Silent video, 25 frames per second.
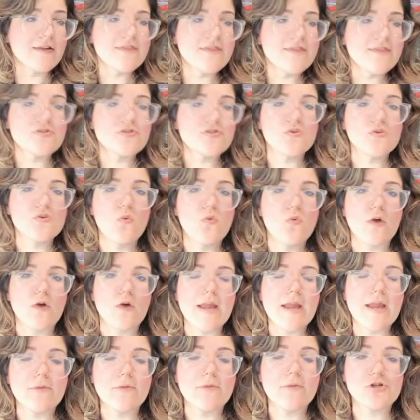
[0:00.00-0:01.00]
there's a
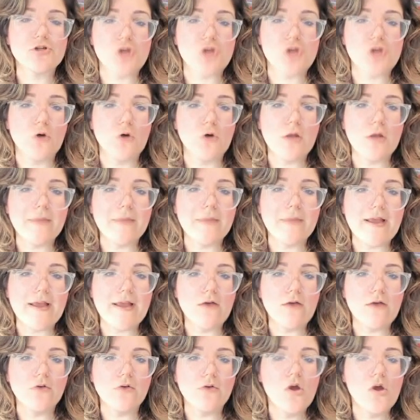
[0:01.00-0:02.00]
Warhammer show coming
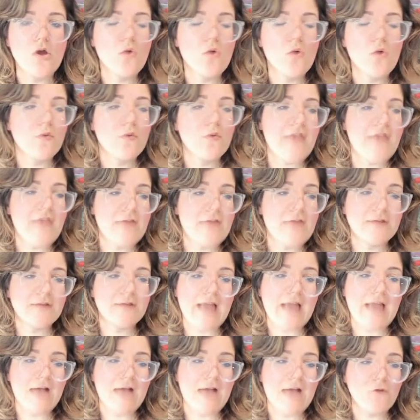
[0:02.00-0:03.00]
out with Henry
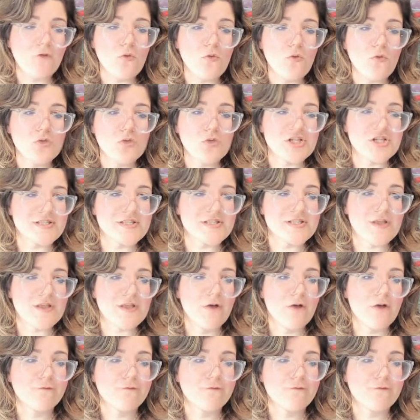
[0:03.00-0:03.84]
Cavill, which is